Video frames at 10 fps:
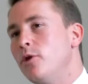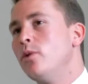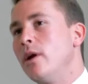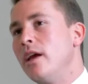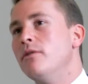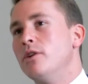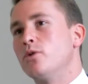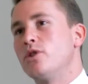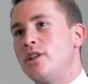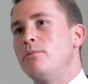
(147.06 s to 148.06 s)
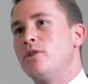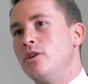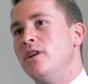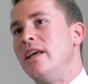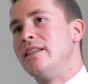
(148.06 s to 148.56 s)
a few individual steps
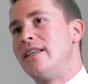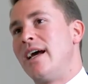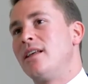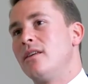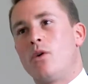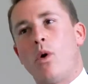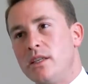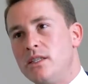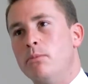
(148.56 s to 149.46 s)
that you need to take that are quite